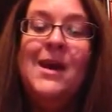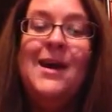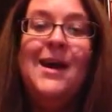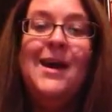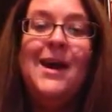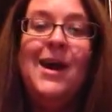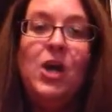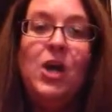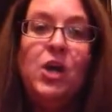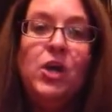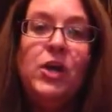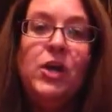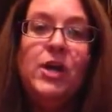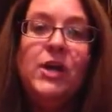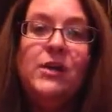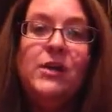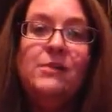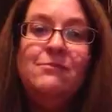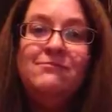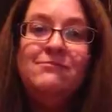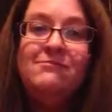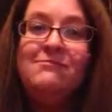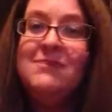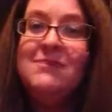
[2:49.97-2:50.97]
I
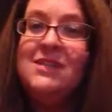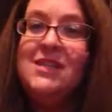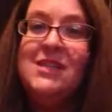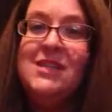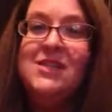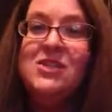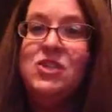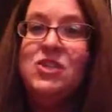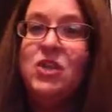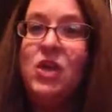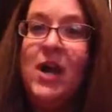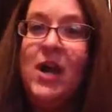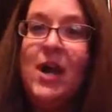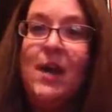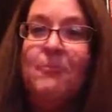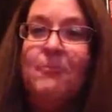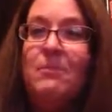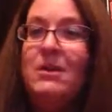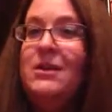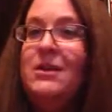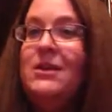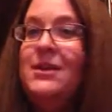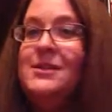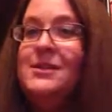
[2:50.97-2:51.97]
agree, it's
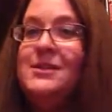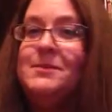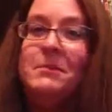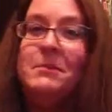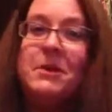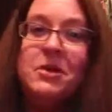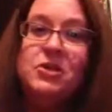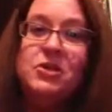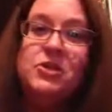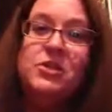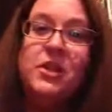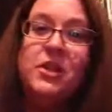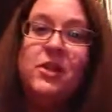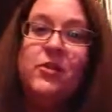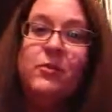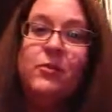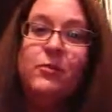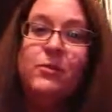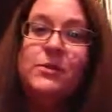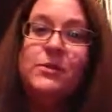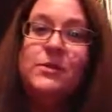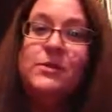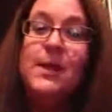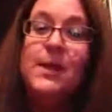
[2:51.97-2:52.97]
crap. It doesn't match the other
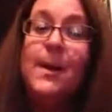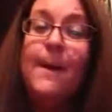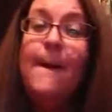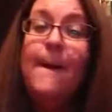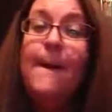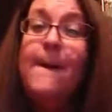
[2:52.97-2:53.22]
ones.